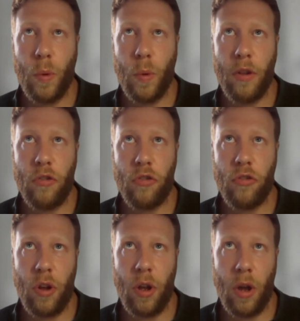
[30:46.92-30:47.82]

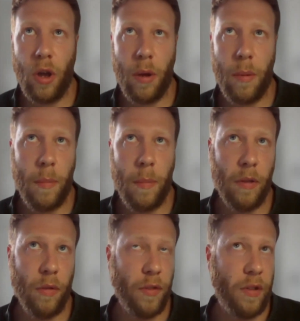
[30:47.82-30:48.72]
which
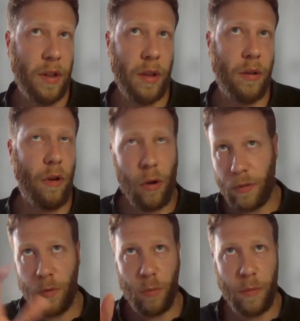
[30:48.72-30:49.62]
is obviously
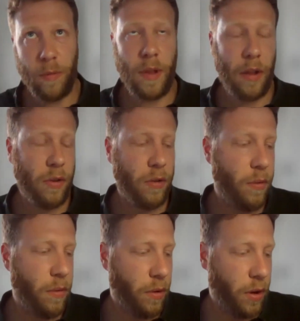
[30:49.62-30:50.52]
grassland with scattered,
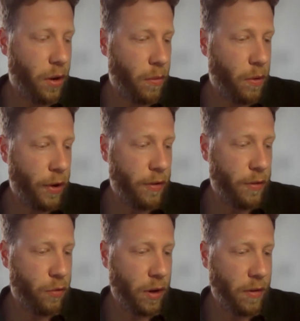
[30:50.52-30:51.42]
lines
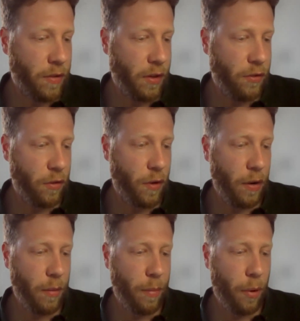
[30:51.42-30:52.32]
of trees, etc.,
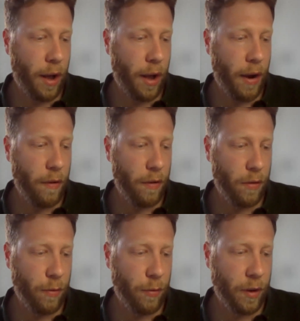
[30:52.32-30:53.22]
surrounded by
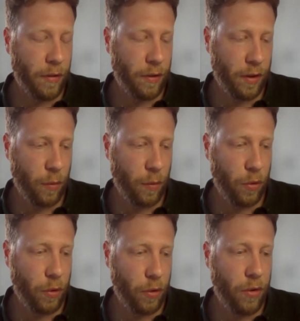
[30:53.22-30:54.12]
areas of existing
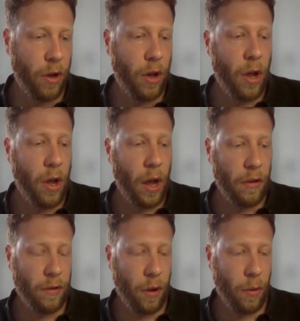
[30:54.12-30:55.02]
woodland.
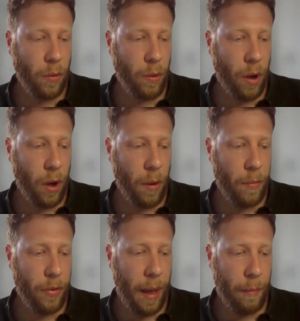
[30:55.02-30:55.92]
And so
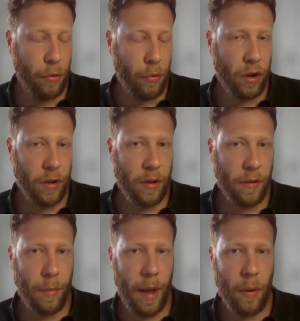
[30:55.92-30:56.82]
that project
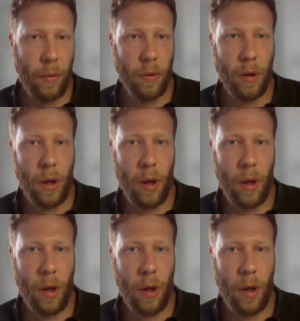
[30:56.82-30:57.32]
is about